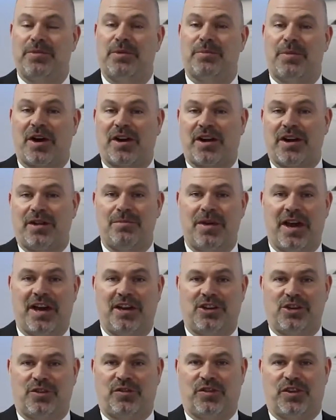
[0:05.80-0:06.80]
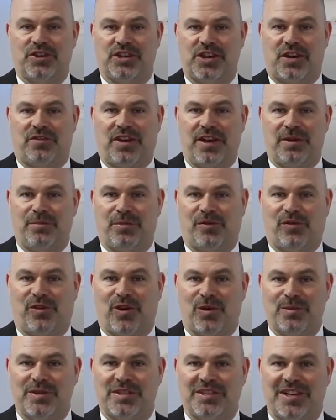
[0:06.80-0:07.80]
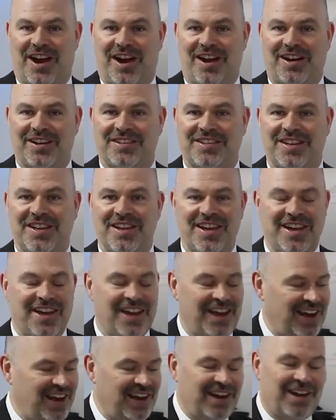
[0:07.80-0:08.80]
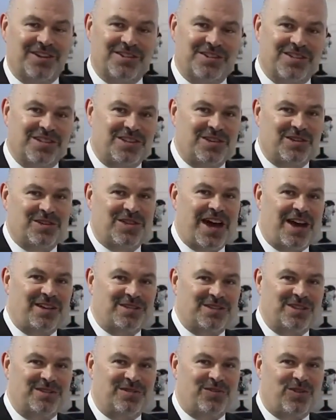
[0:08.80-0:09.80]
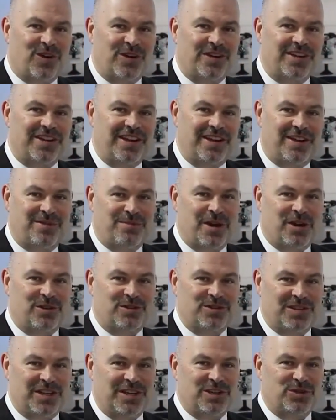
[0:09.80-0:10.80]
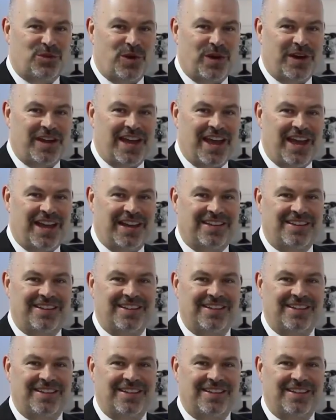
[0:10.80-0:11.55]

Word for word: I'm the marketing manager for Chevrolet Performance Cars, and here's the 2014 Camaro Z28.